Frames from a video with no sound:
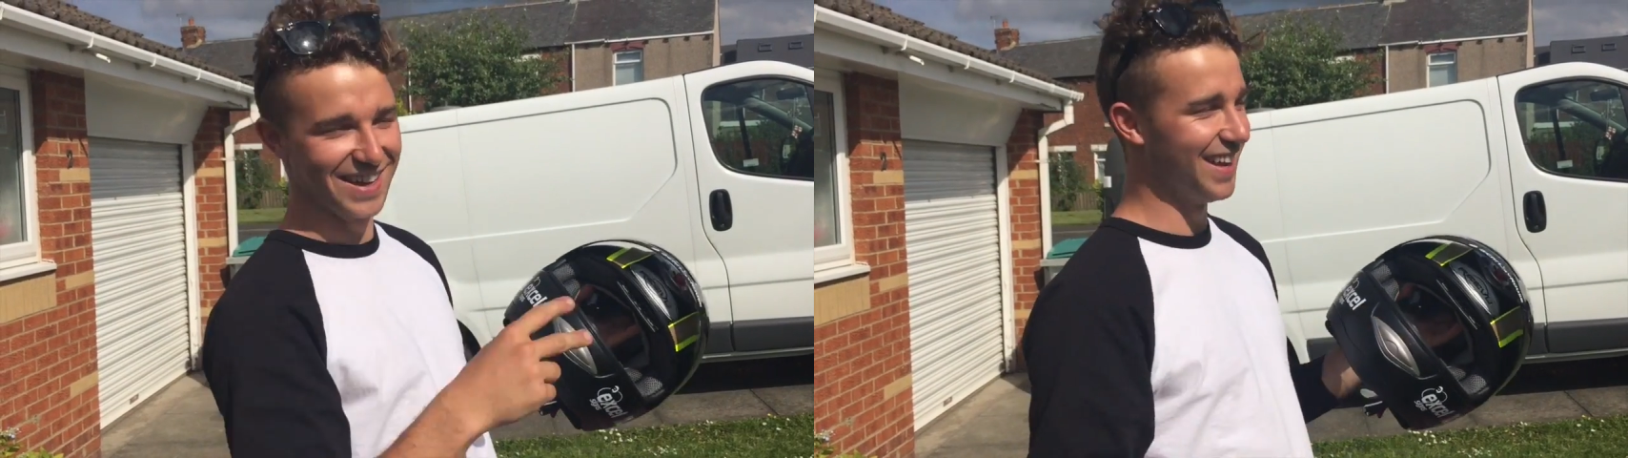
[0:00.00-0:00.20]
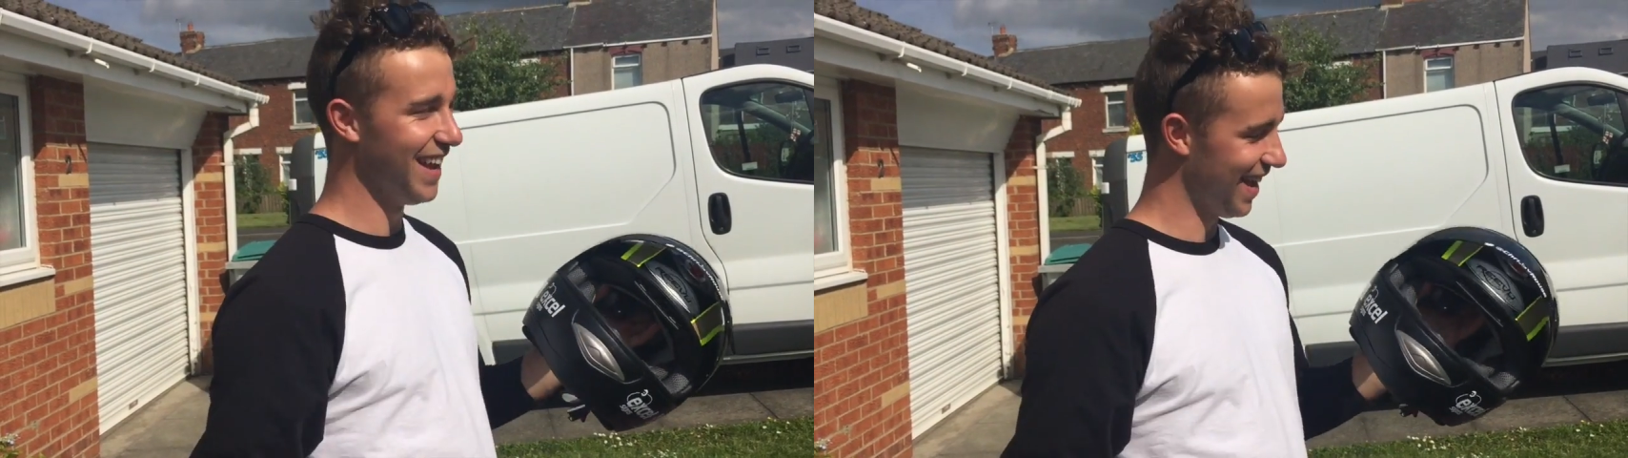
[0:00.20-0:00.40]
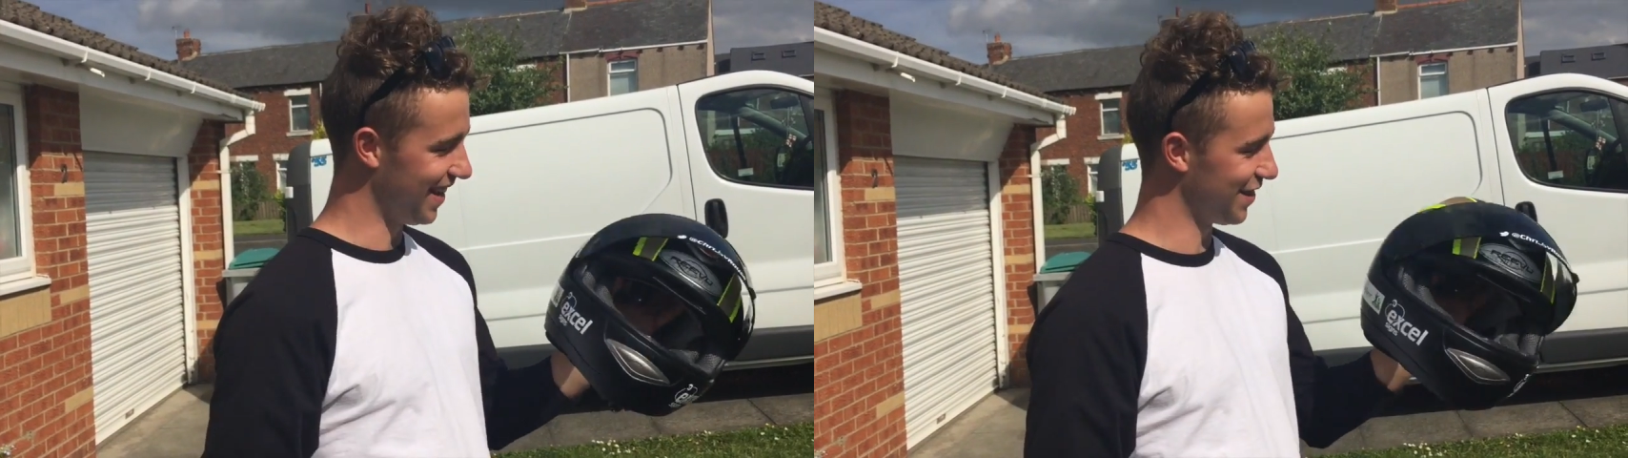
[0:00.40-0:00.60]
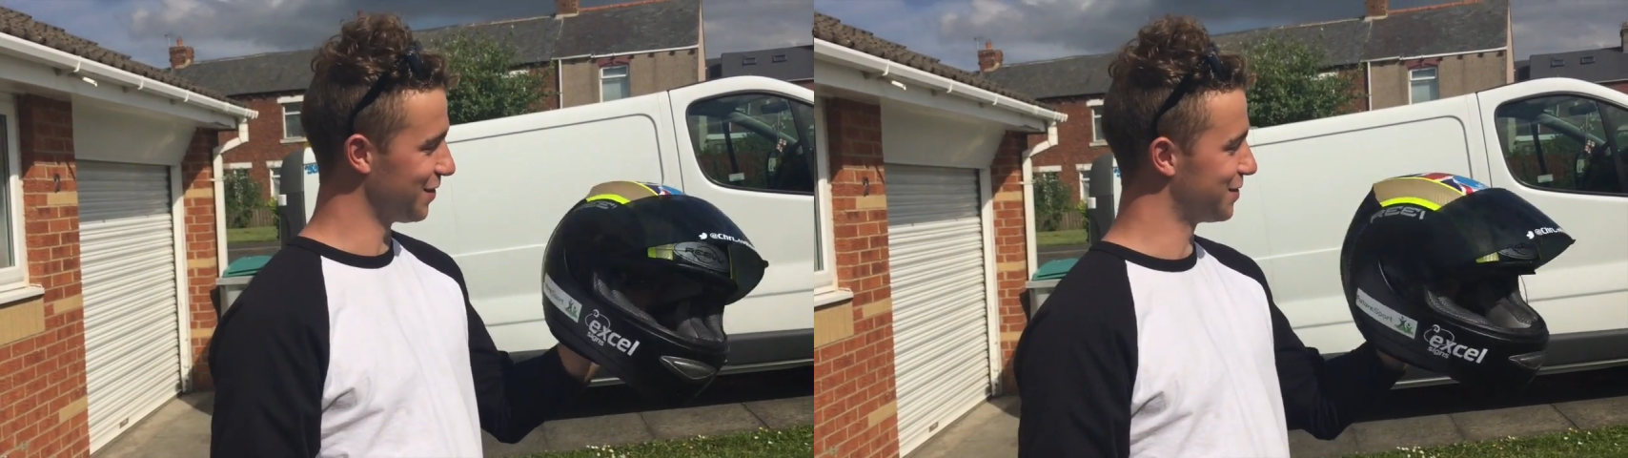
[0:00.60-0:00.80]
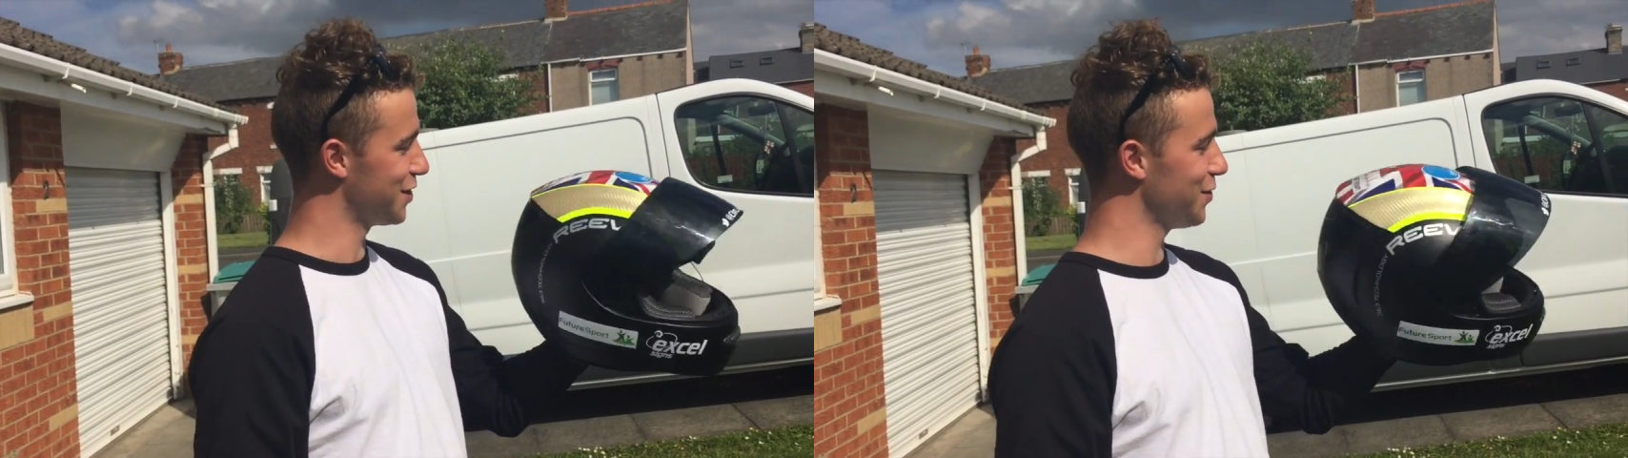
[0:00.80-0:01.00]
and I'll
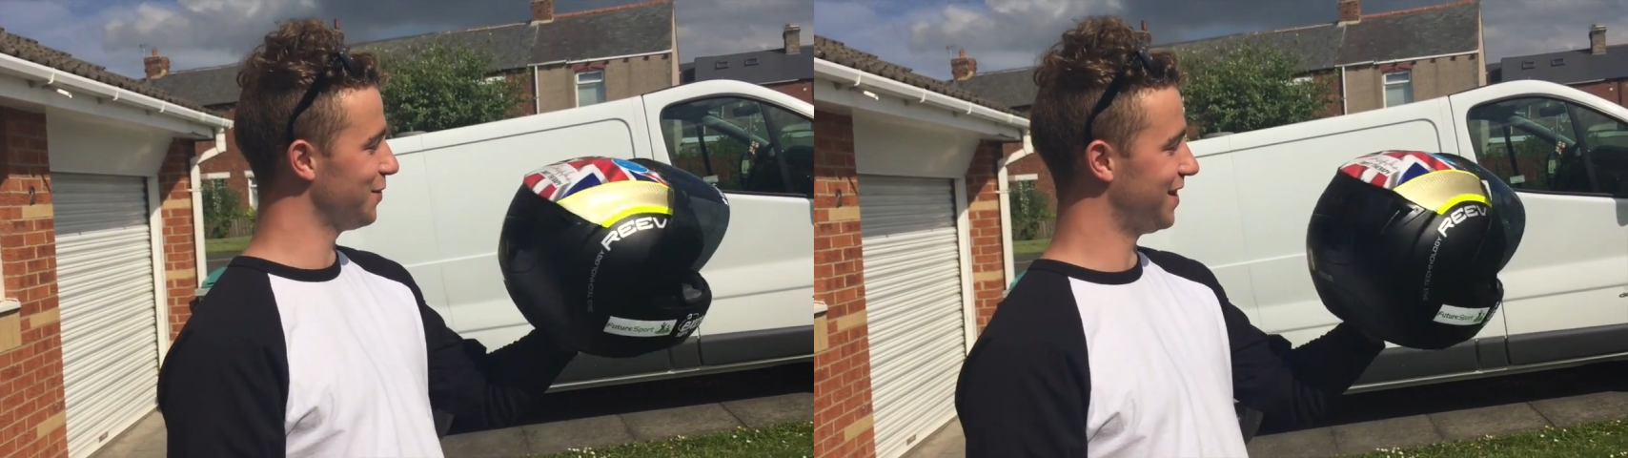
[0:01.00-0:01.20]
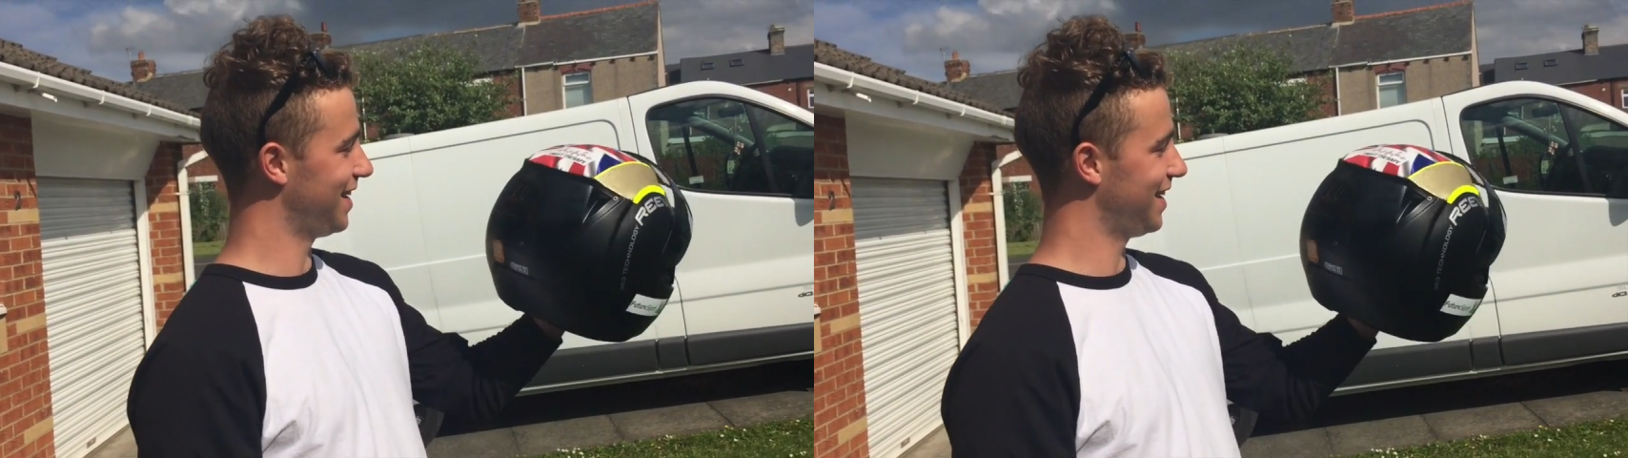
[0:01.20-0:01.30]
go 2,